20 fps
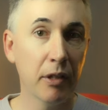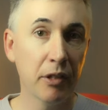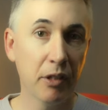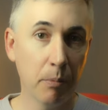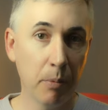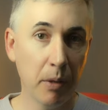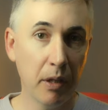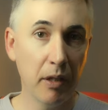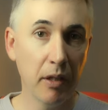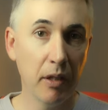
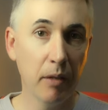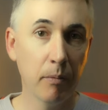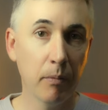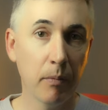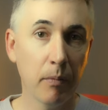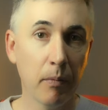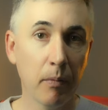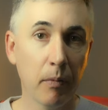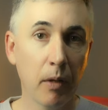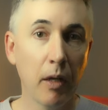Disappear.
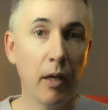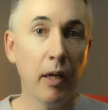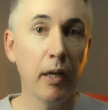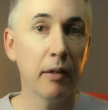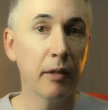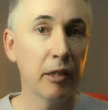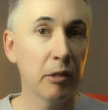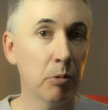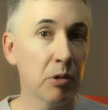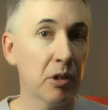
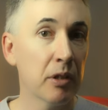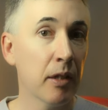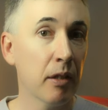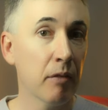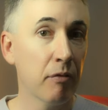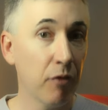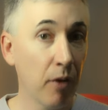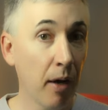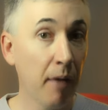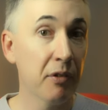This was another
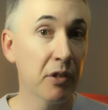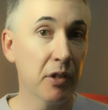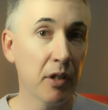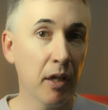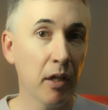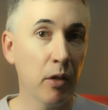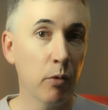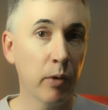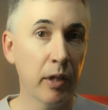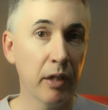
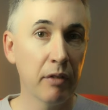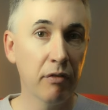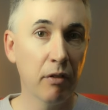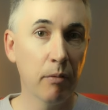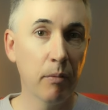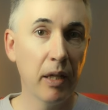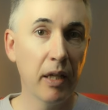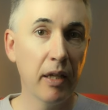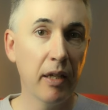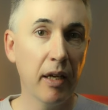5-star read for
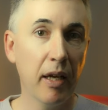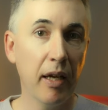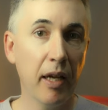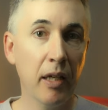me,